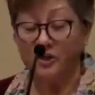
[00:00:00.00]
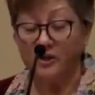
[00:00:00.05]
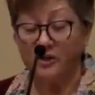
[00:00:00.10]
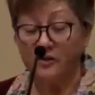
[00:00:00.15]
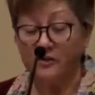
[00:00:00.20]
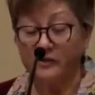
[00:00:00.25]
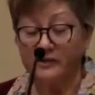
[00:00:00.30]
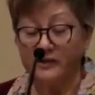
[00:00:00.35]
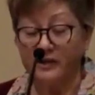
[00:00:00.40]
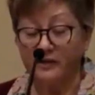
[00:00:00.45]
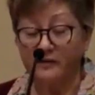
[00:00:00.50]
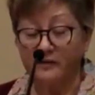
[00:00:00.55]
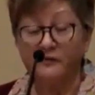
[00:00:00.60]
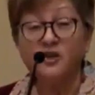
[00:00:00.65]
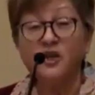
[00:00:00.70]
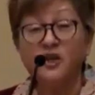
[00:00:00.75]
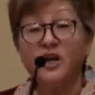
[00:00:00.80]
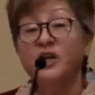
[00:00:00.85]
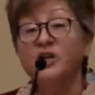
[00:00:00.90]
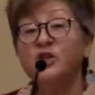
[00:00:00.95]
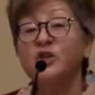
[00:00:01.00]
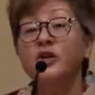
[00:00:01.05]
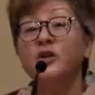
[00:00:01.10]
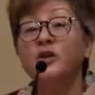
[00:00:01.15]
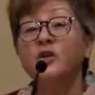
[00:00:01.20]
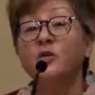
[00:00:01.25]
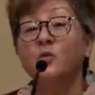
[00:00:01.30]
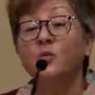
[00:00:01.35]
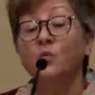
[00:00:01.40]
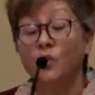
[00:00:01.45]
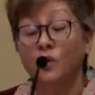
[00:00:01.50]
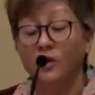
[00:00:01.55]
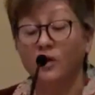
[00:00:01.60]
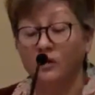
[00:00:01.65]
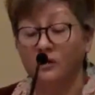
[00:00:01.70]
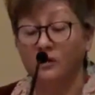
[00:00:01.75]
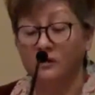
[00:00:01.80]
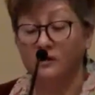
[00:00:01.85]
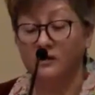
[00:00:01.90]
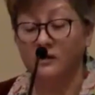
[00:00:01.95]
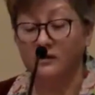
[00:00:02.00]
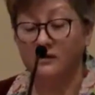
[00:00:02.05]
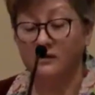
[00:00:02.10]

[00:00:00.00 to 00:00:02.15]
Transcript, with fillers: yourself, changing your world.